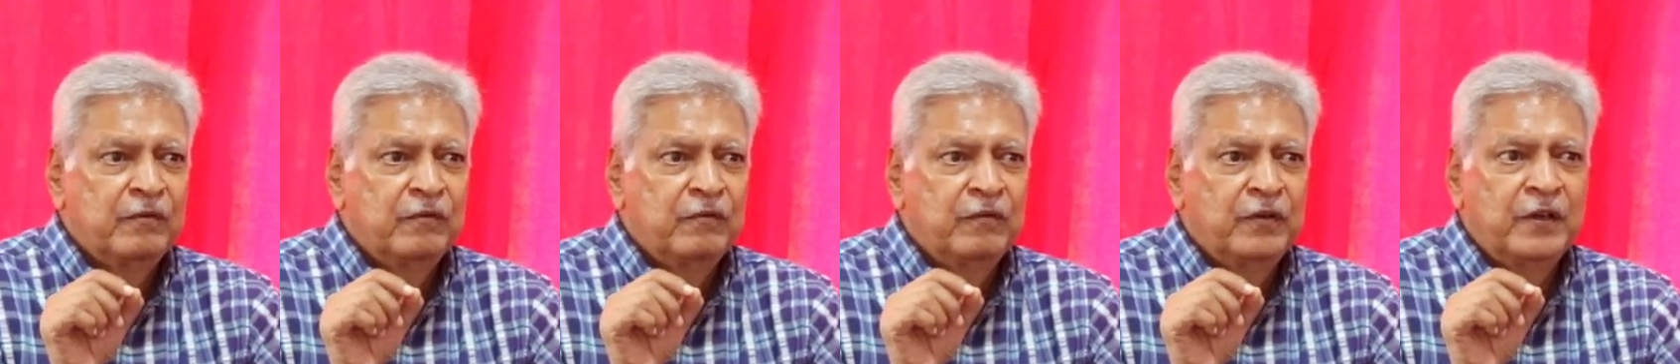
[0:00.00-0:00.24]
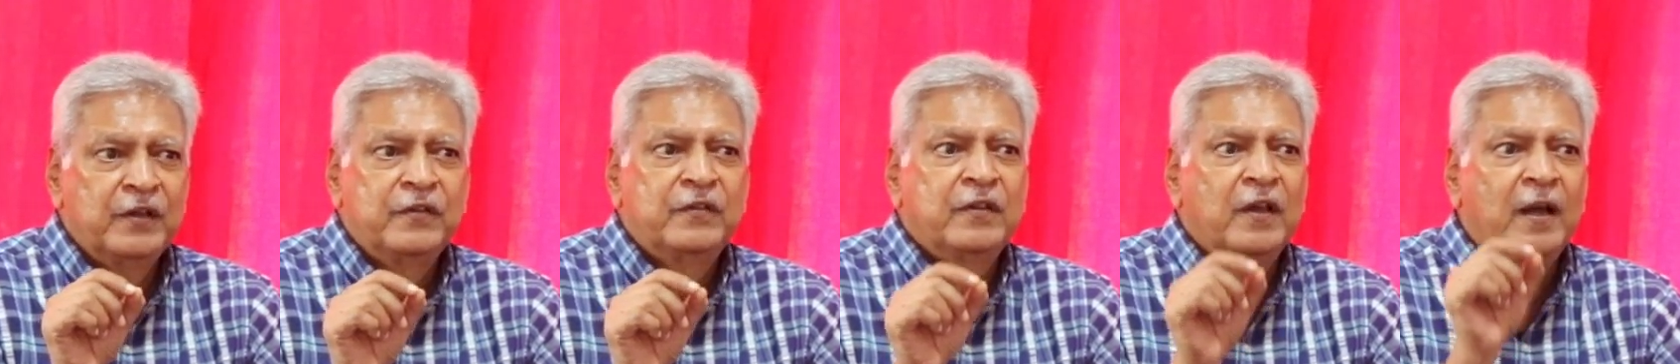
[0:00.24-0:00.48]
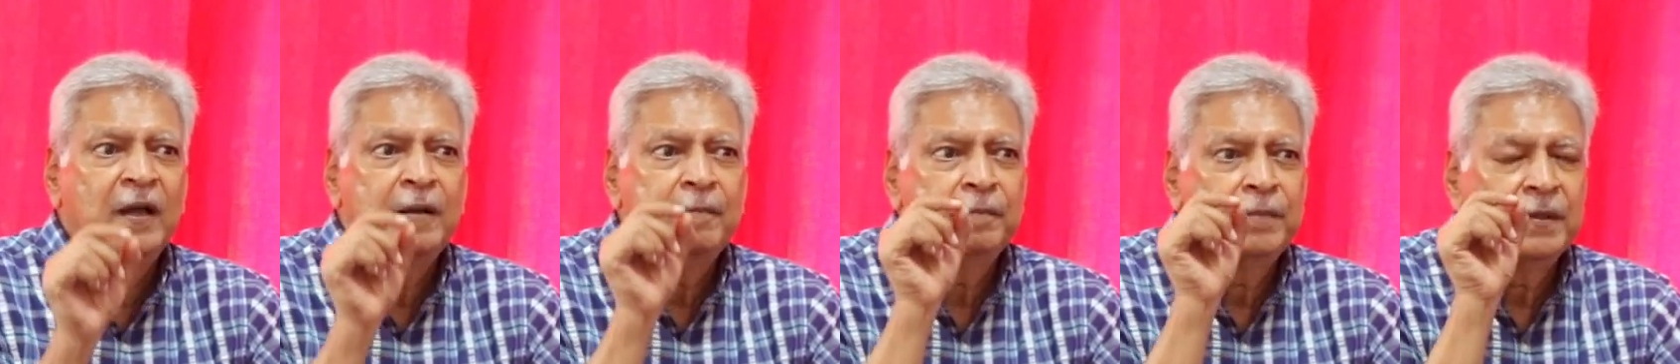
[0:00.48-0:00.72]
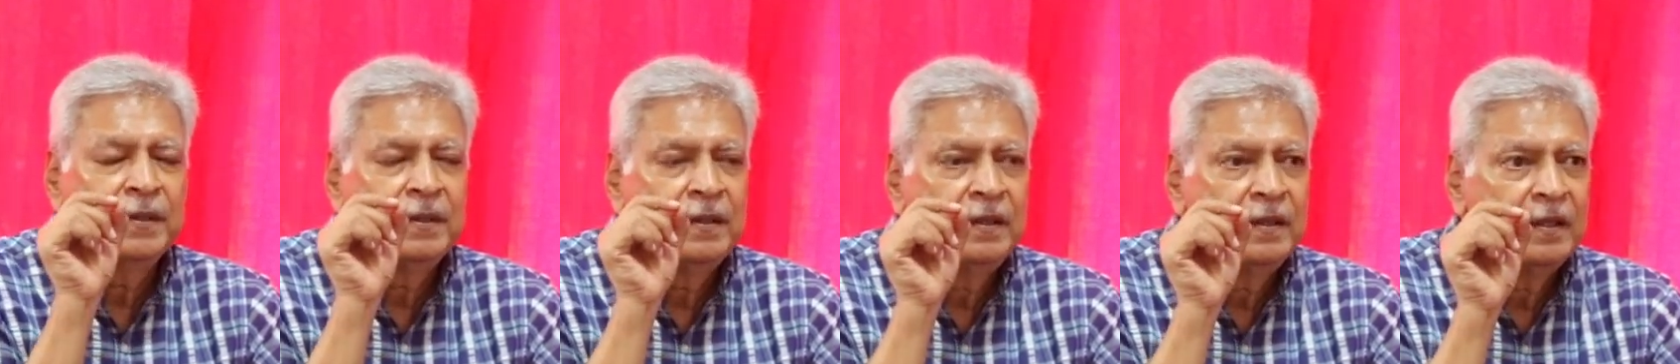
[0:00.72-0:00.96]
For
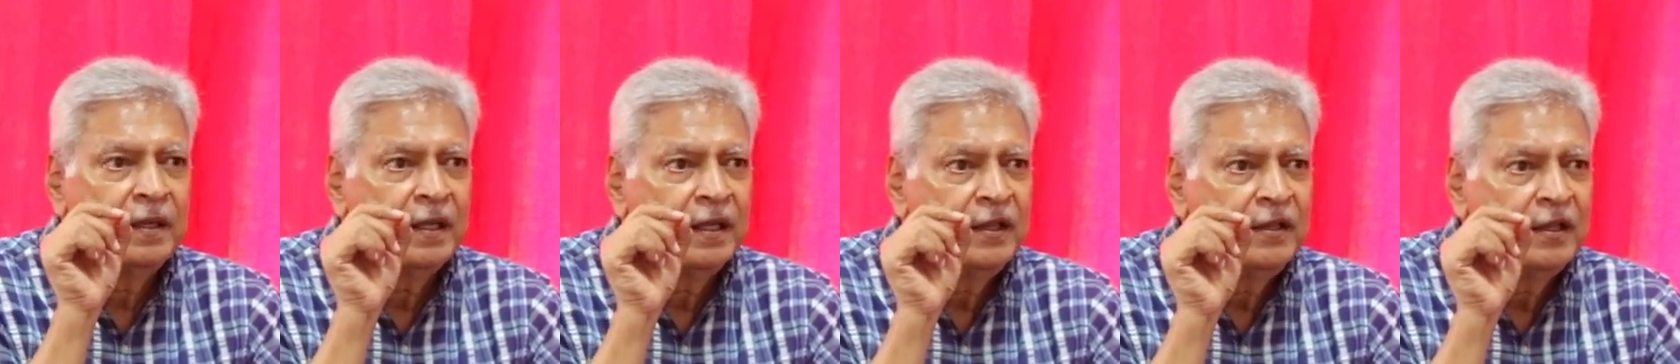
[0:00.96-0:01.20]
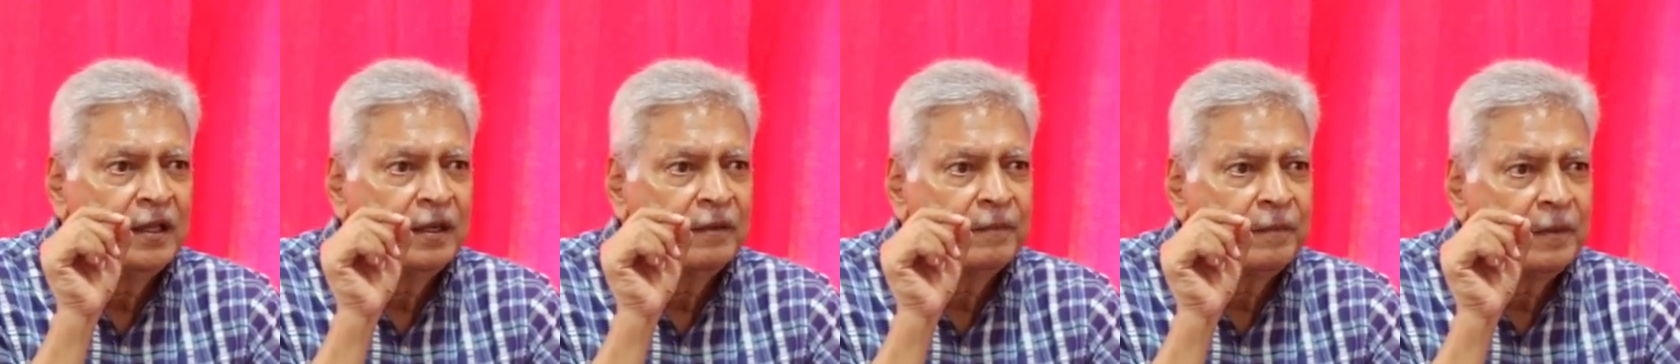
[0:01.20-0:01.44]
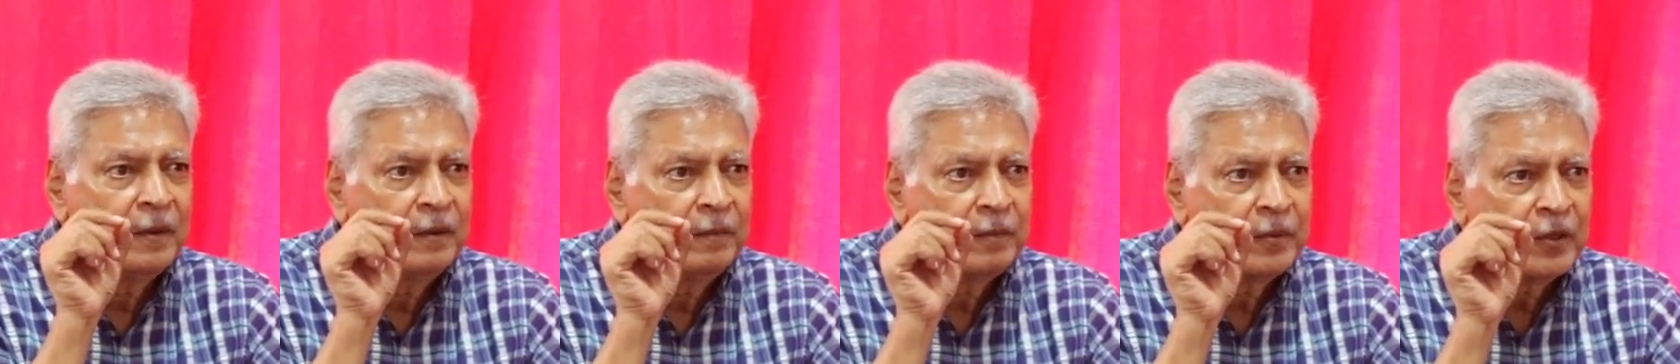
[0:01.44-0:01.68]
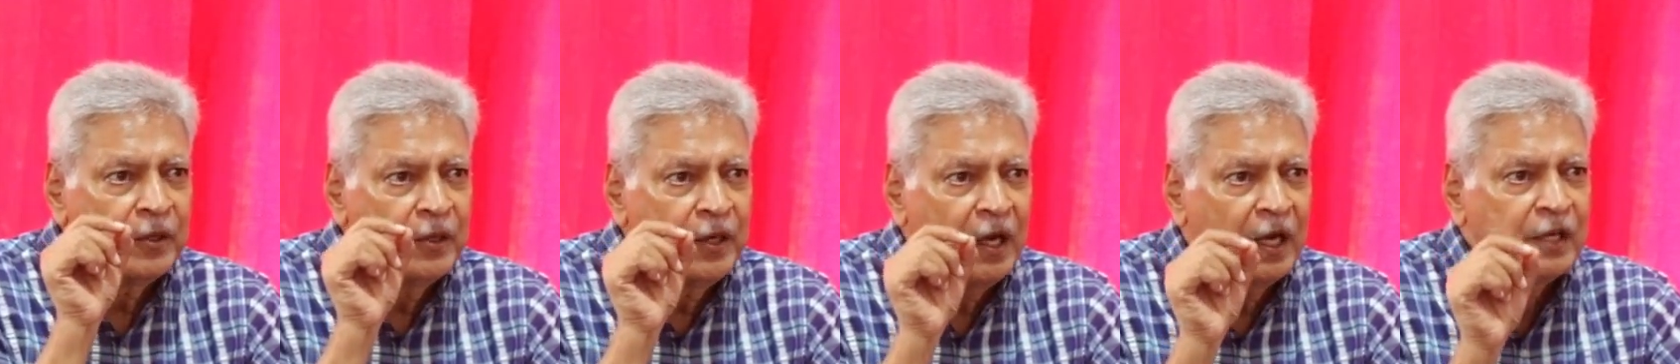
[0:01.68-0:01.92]
example, in the
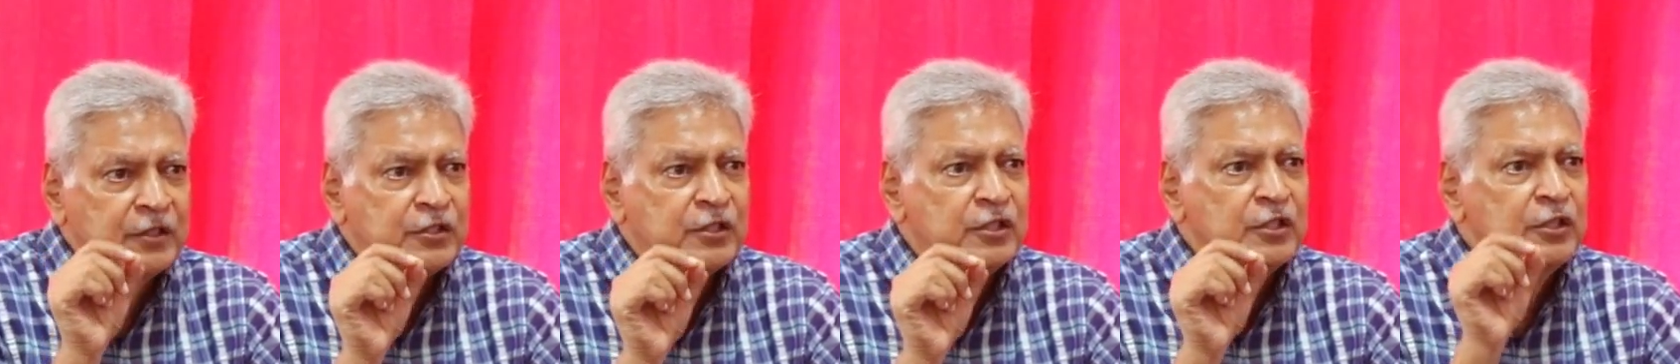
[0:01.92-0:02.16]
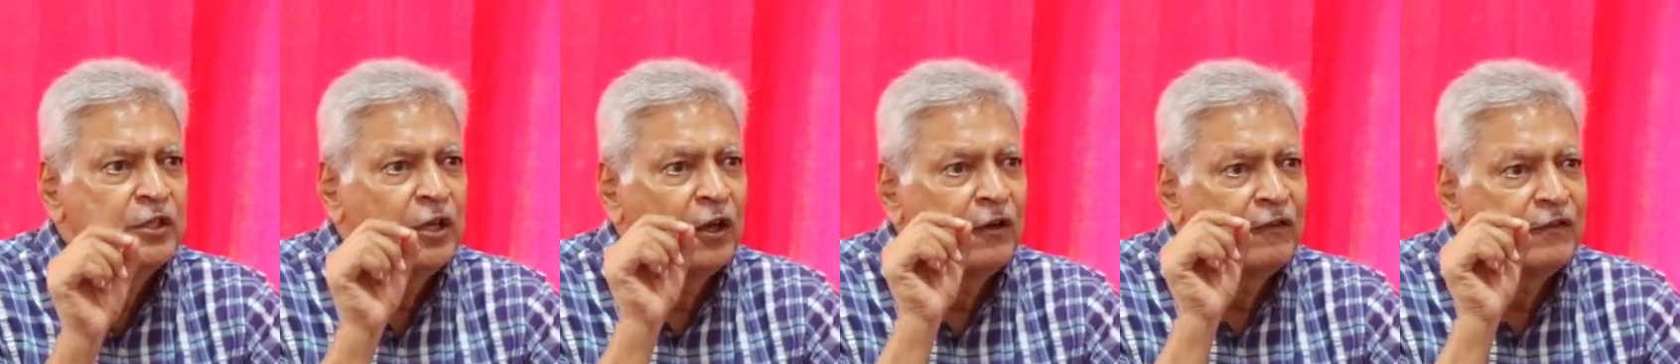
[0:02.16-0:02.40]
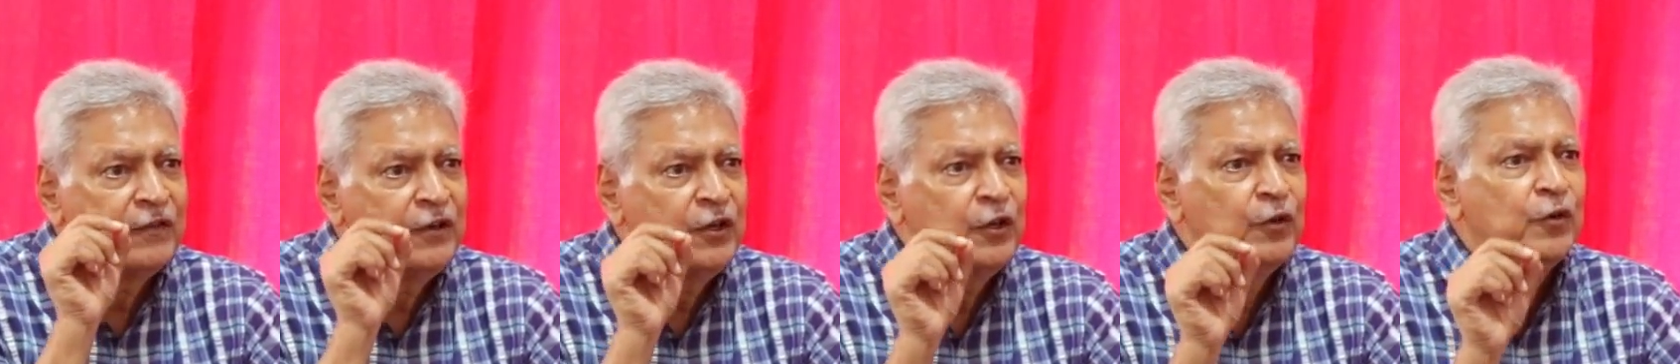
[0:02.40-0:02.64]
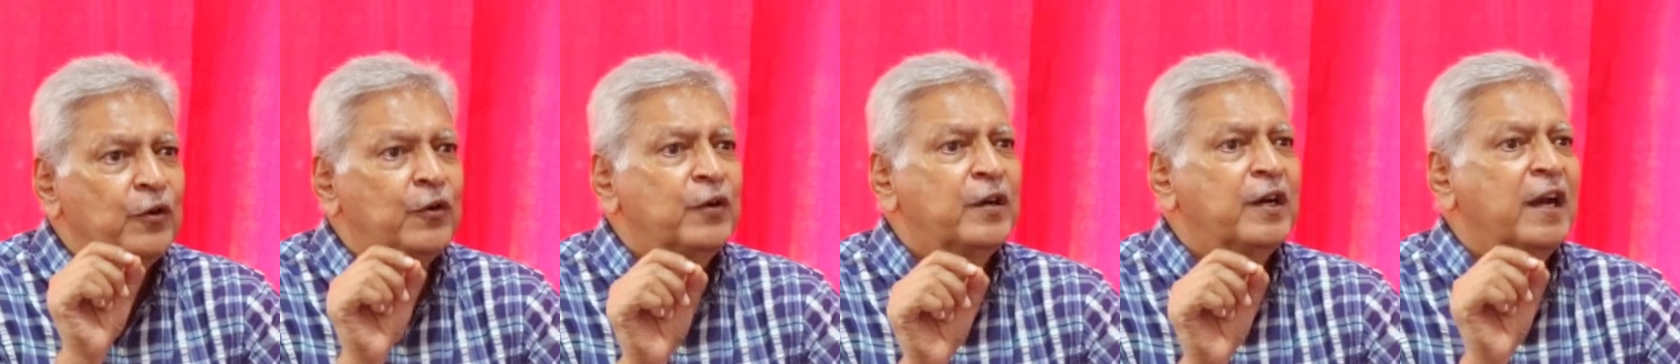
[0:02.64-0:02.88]
production of
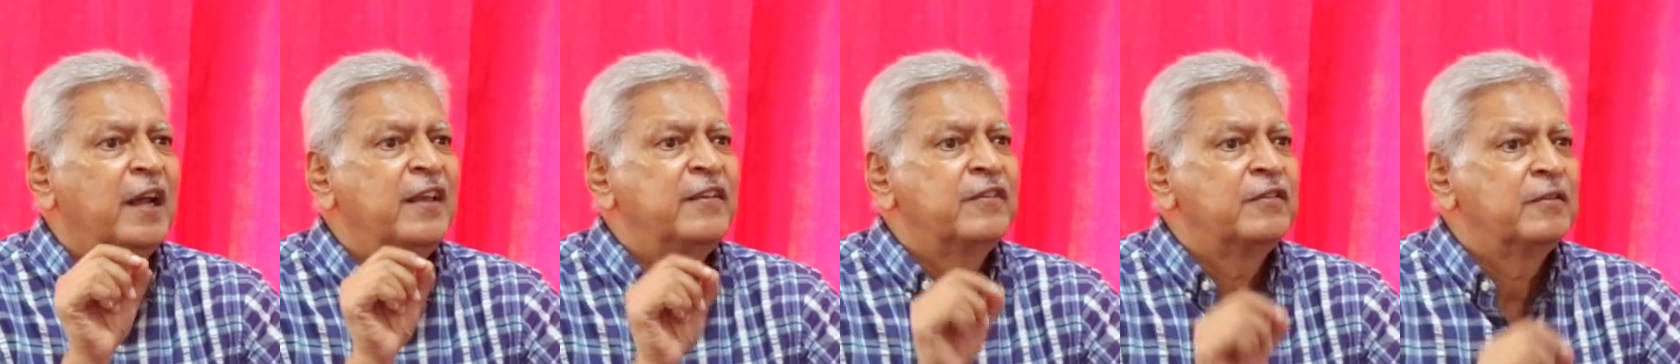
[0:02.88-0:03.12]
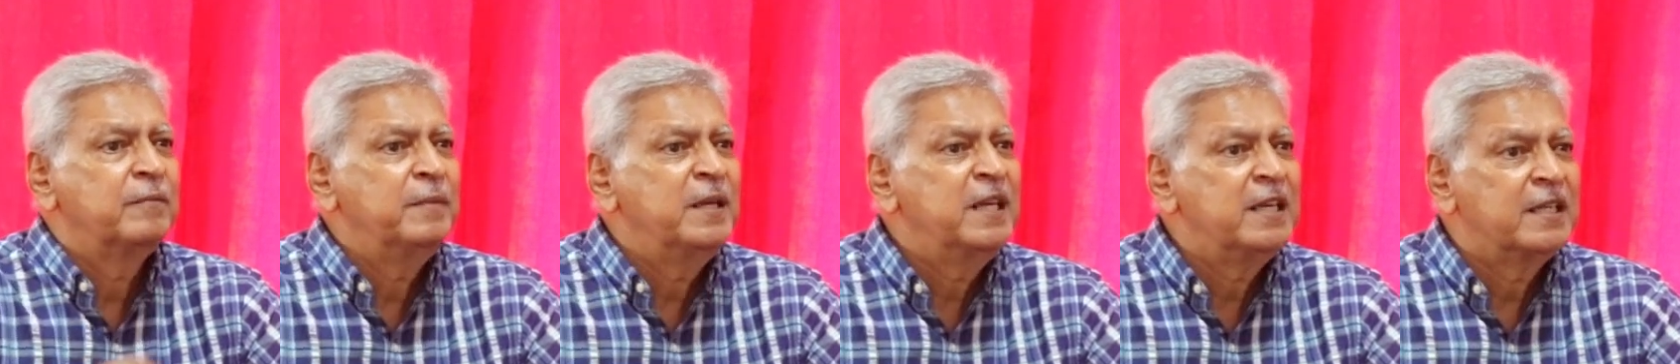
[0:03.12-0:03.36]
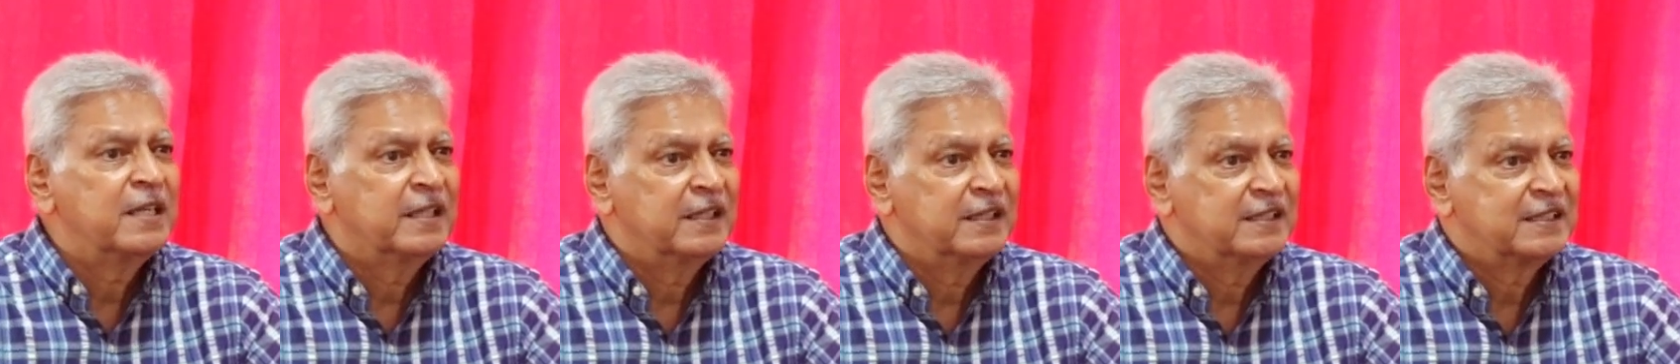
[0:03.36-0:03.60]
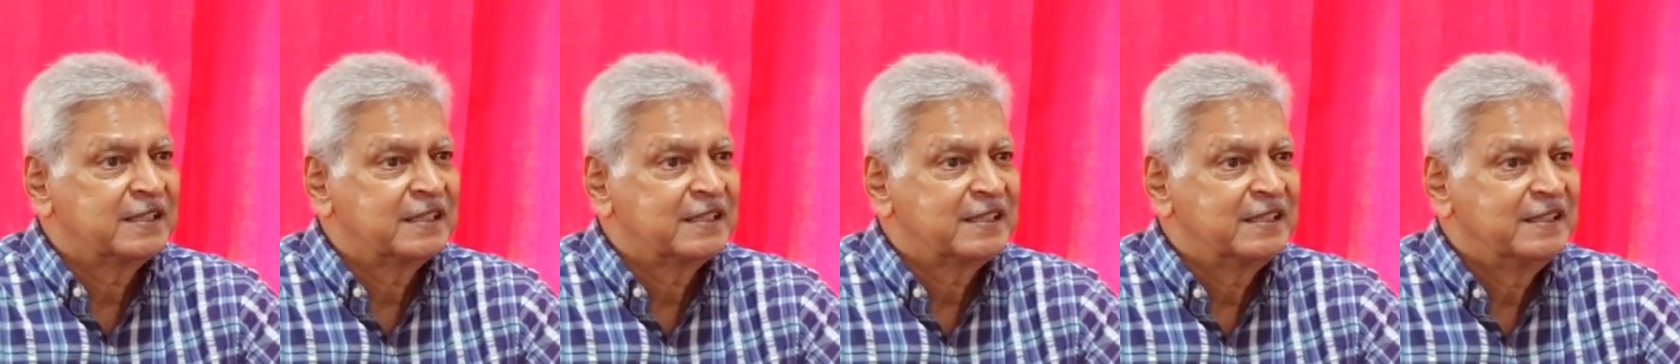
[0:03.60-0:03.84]

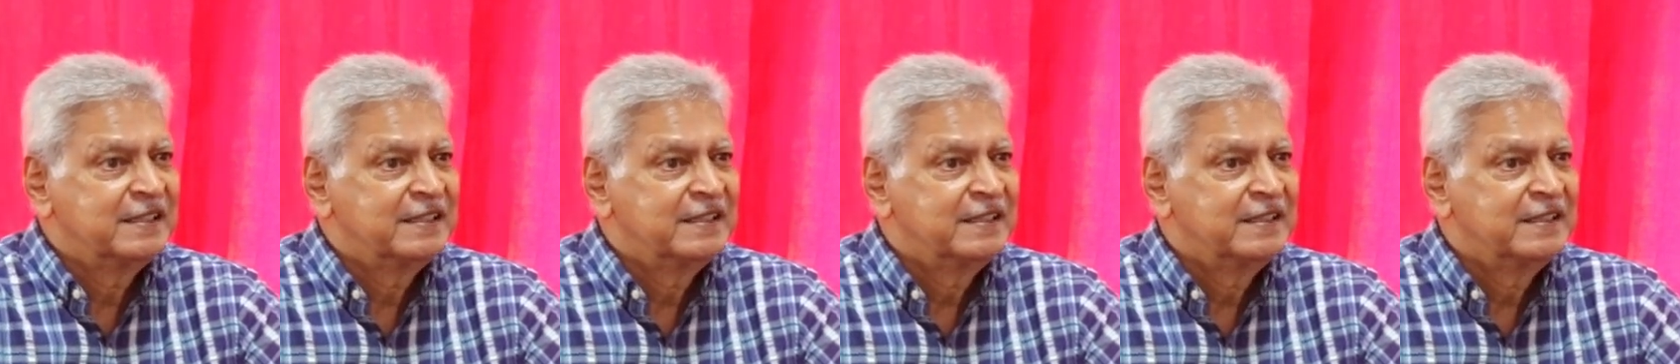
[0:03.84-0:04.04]
neurotransmitters,